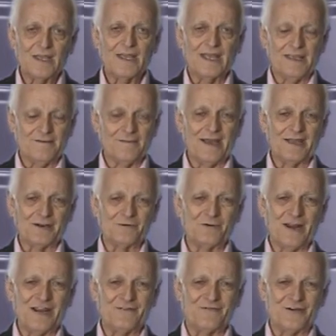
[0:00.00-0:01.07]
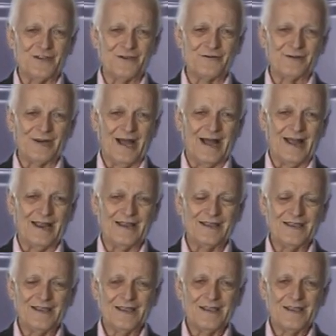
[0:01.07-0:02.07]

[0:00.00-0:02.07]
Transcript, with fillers: He made a way for you and I